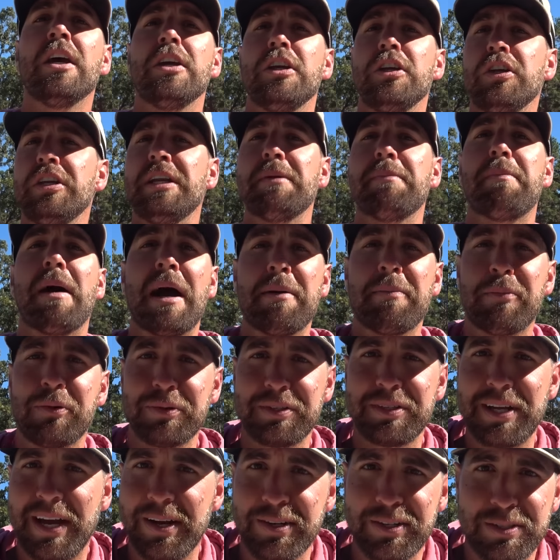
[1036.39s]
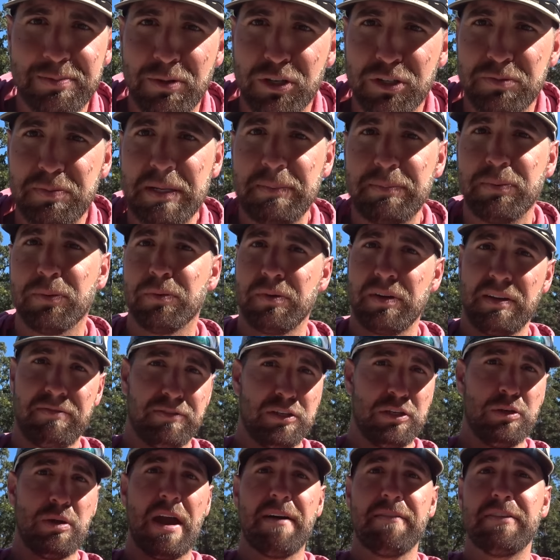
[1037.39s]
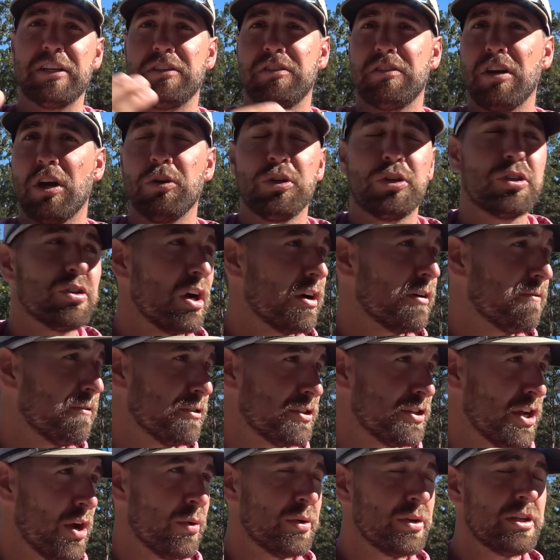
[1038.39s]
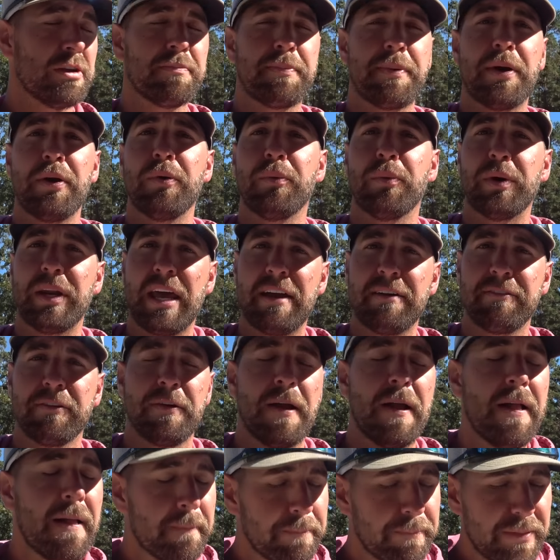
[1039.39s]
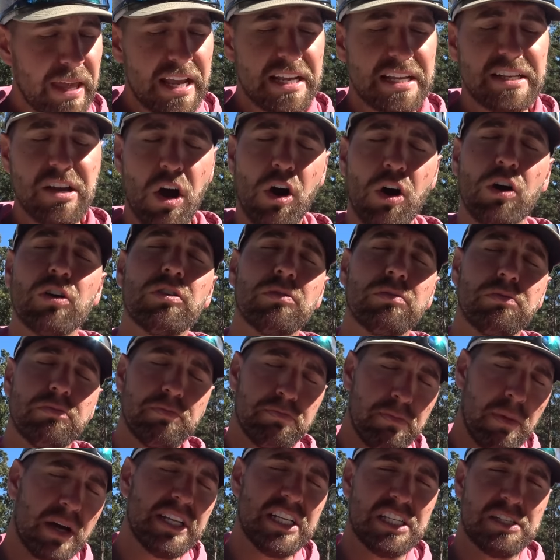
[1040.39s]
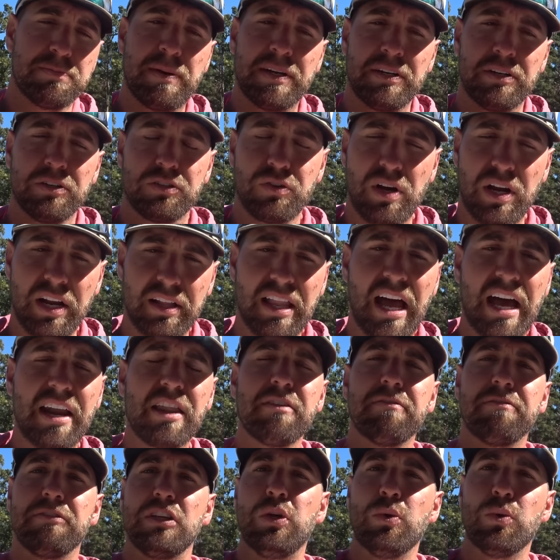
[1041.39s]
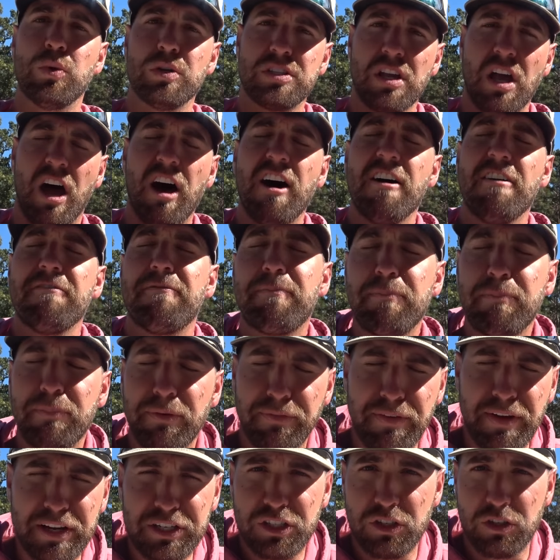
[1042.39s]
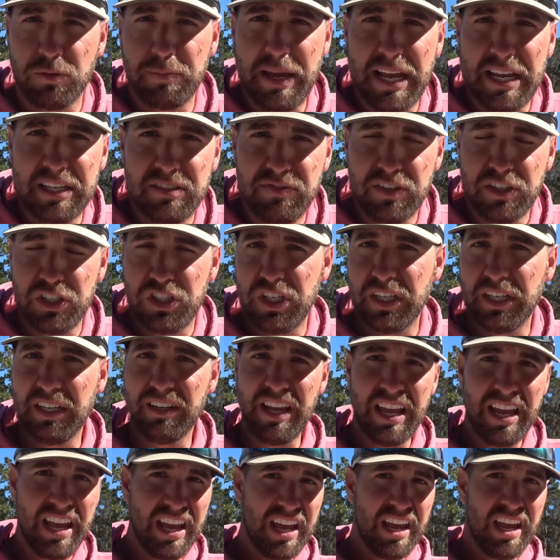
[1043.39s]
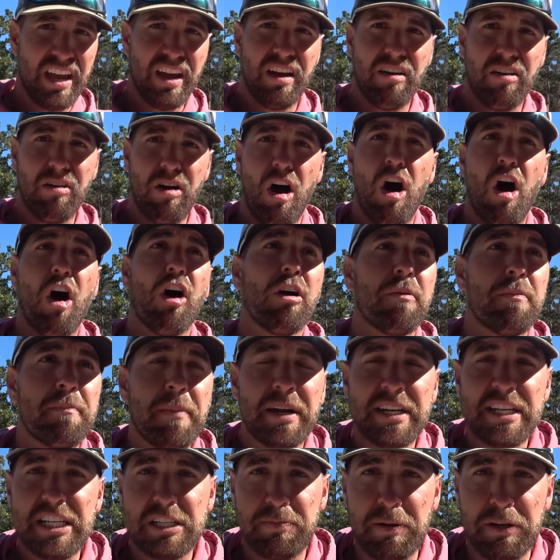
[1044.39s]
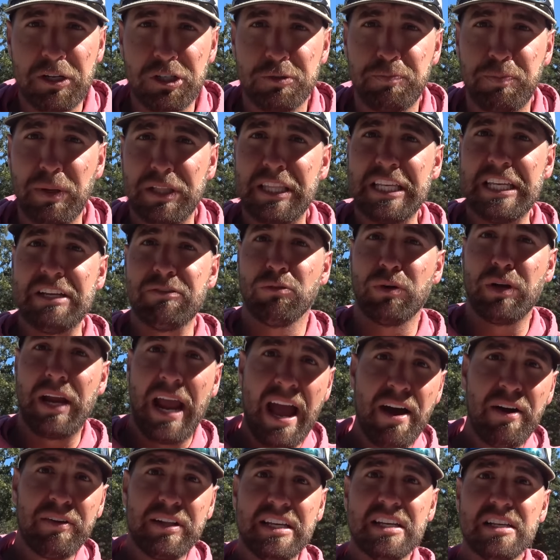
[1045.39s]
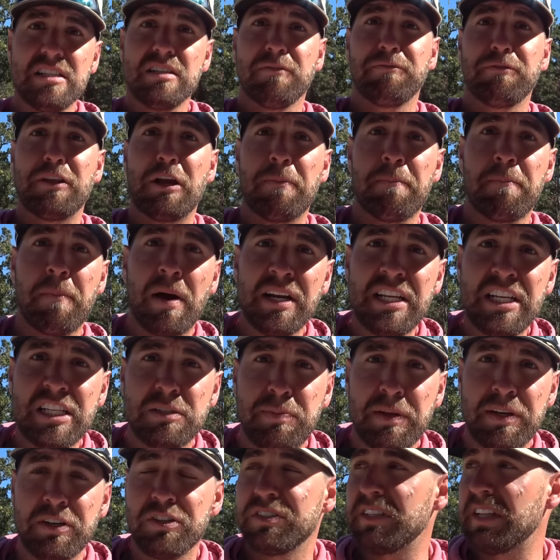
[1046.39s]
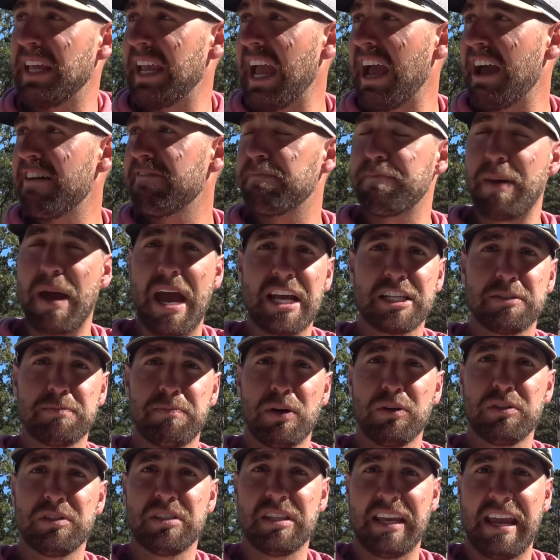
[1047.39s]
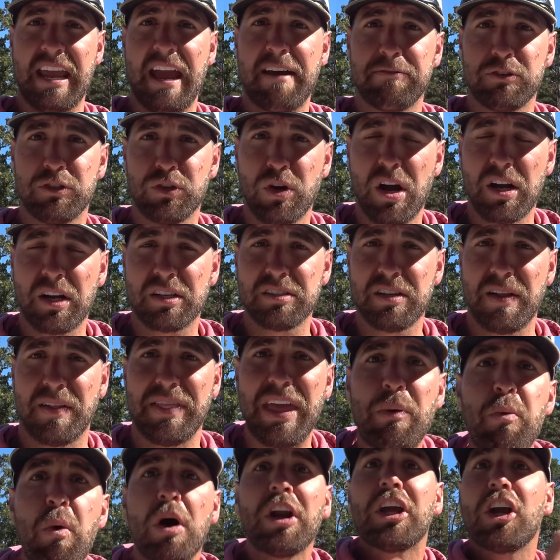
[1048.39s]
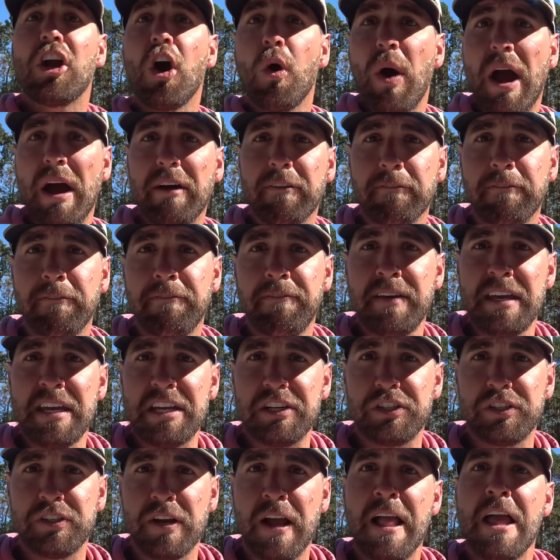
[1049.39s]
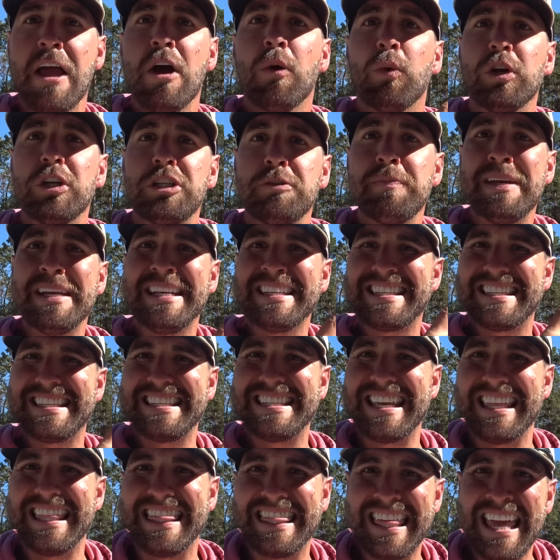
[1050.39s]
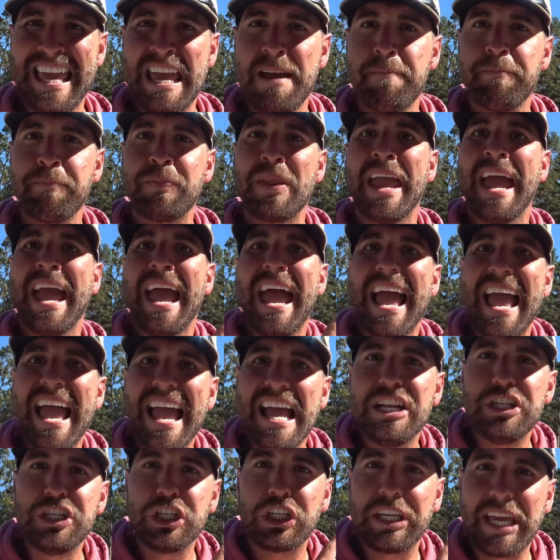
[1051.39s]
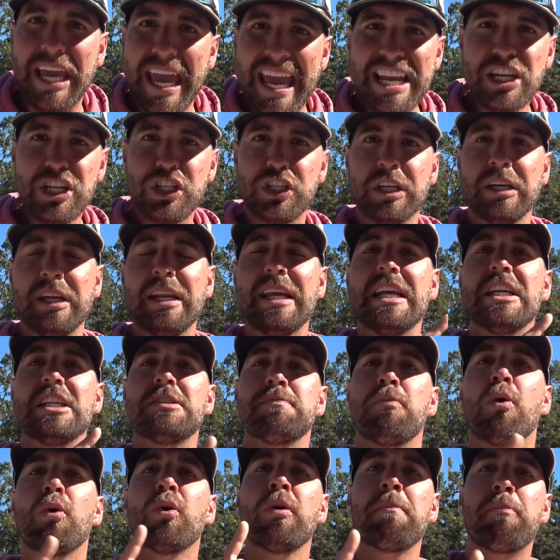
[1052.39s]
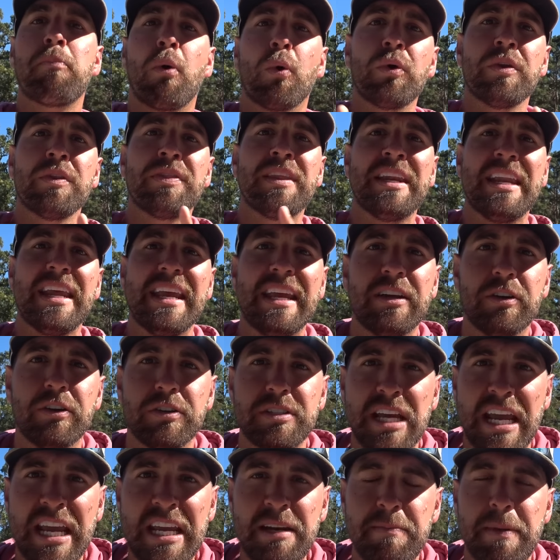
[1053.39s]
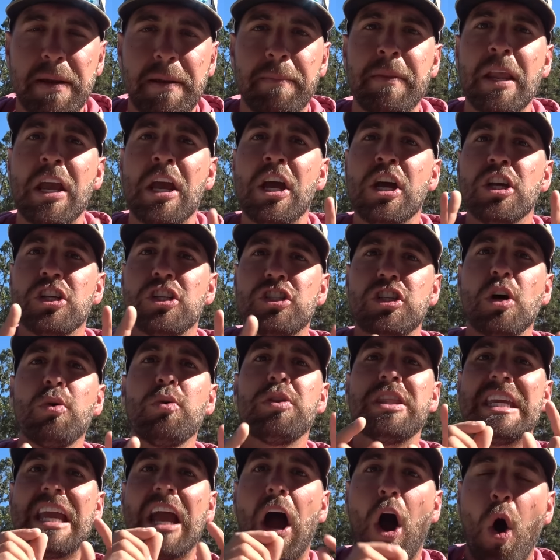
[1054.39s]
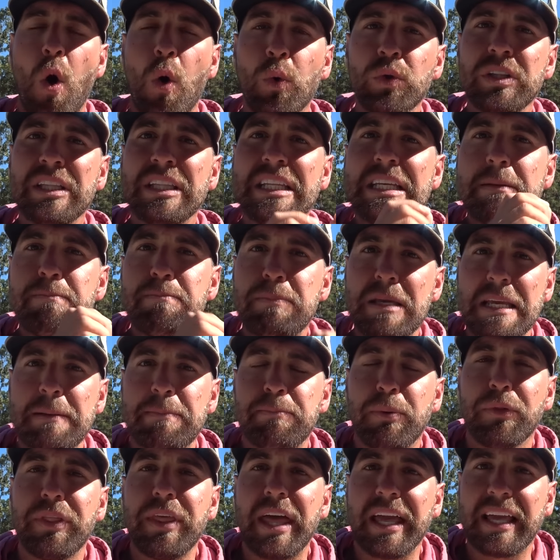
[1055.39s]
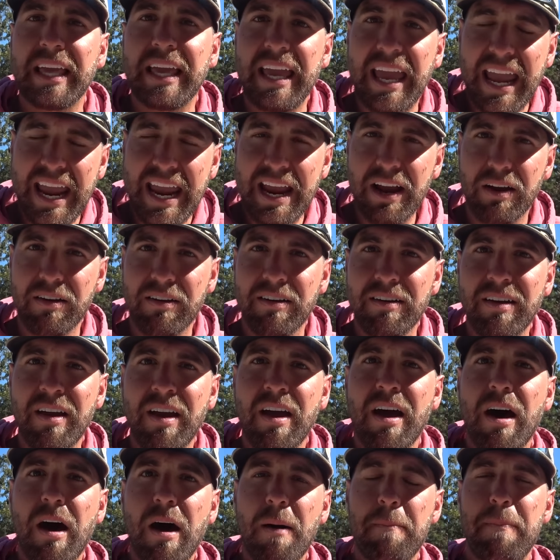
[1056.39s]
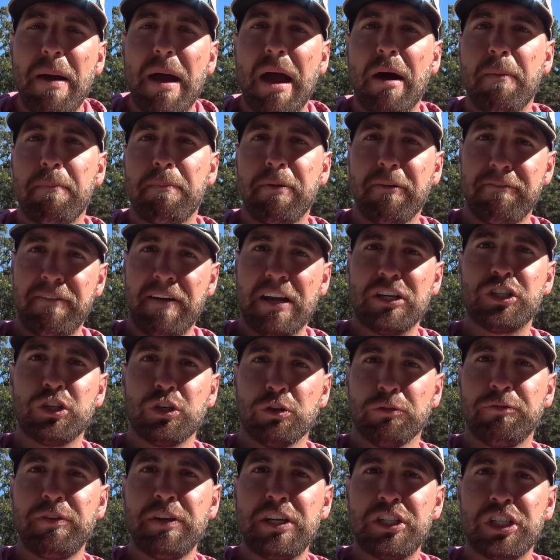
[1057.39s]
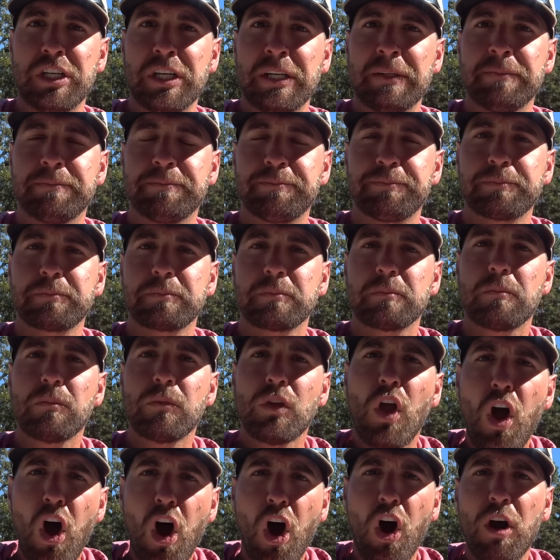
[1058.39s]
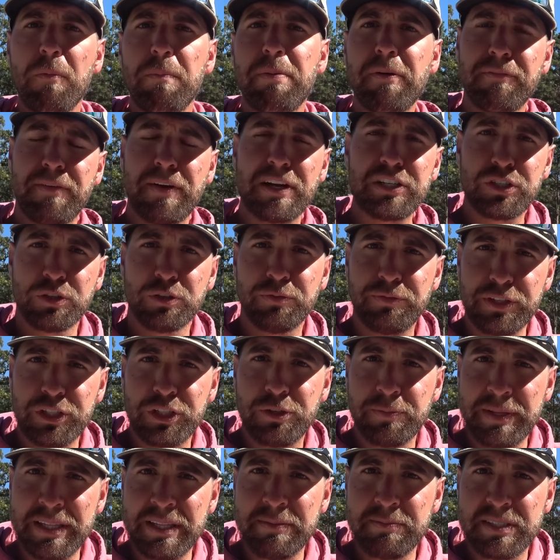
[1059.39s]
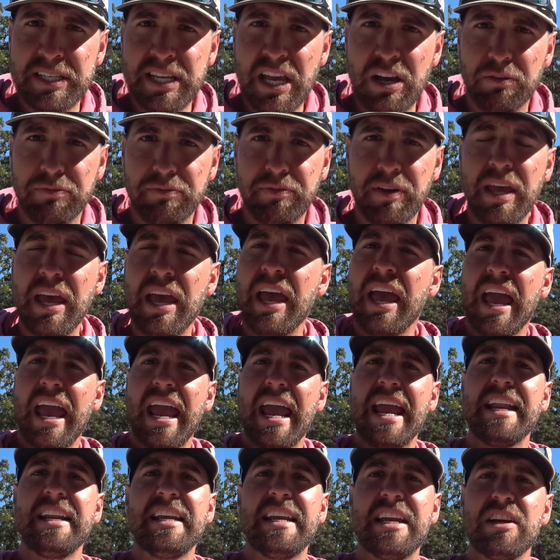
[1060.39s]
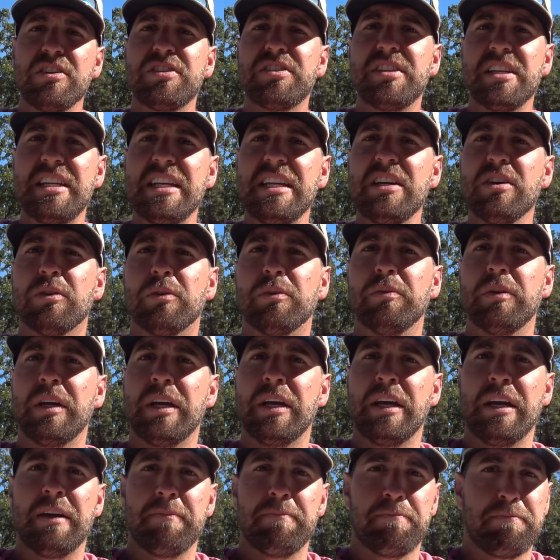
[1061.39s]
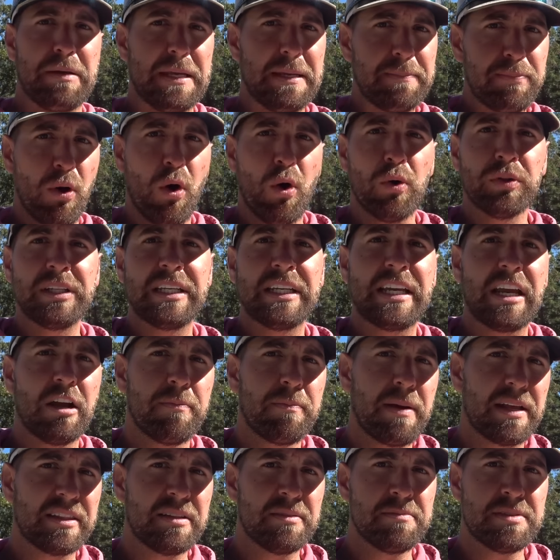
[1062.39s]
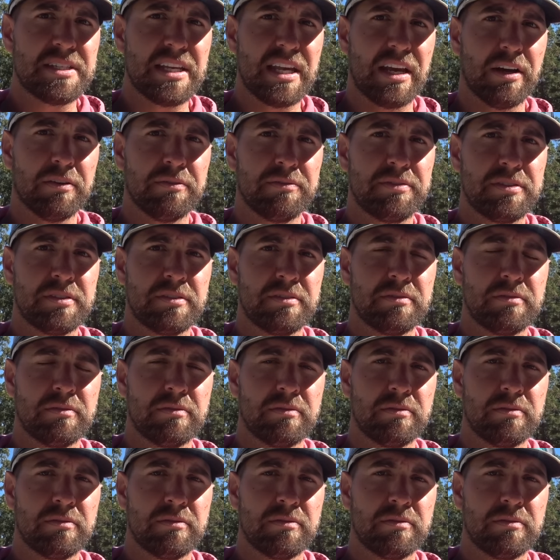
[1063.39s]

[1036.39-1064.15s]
You need to buy more tires than most people. If you have a tow truck for towing your boat, whatever, they are money spenders, right? A lot of the viewers of professional bass fishing are money spenders. But the reality is, if they're money spenders and they have bass boats and they have trucks, they want to go out and fish, which means to them, education is more important than entertainment. So the only people that care about professional fishing are professional fishermen themselves. And here's the deal people only care about themselves.